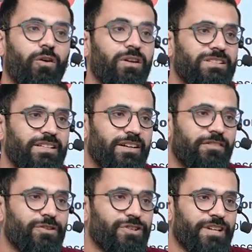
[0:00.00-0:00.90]
Oilseed
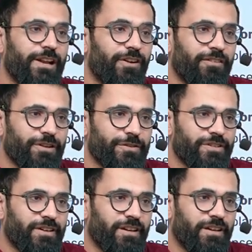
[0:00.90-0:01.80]
revolution, yellow
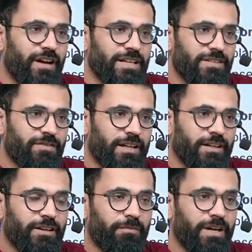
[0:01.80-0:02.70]
revolution. Rajiv
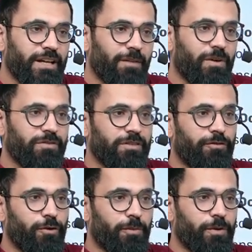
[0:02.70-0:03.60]
Gandhi government came out with 4